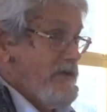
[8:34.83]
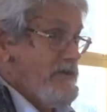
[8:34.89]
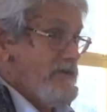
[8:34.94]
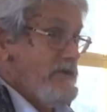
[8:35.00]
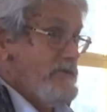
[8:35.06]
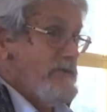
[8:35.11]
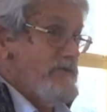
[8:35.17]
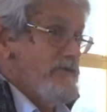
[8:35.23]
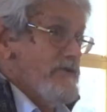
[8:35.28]

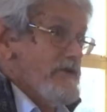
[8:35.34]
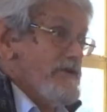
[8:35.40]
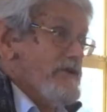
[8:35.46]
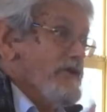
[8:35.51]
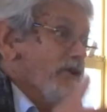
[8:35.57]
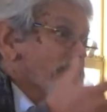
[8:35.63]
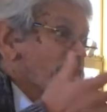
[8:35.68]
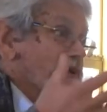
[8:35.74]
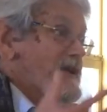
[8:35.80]
So we've got
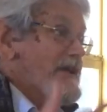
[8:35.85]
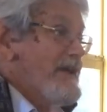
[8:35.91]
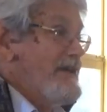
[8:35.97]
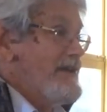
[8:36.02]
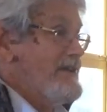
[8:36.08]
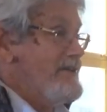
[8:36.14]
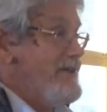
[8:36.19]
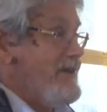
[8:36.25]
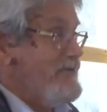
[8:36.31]

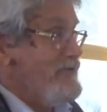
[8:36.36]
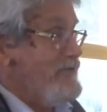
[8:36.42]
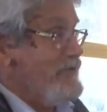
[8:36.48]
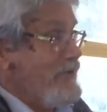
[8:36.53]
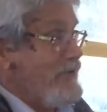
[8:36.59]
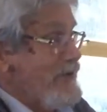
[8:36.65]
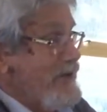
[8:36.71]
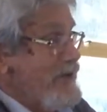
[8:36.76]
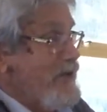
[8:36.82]
a
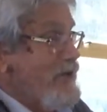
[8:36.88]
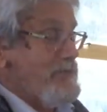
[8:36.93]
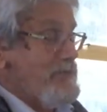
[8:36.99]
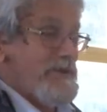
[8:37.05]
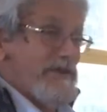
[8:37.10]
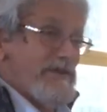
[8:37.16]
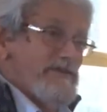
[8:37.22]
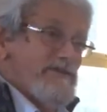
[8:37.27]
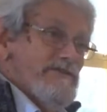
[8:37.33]
very
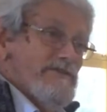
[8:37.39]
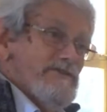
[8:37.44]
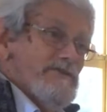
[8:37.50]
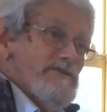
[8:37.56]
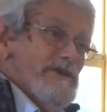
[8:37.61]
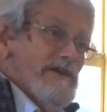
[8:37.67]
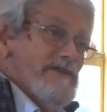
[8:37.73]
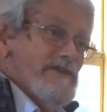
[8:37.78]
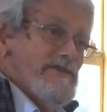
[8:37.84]
complex
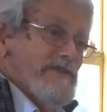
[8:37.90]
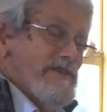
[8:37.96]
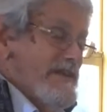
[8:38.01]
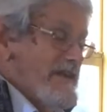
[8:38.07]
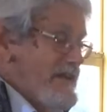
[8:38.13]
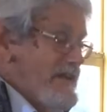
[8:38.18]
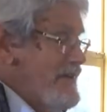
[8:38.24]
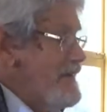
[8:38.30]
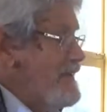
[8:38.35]
situation
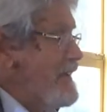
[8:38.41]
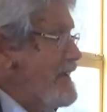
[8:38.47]
there.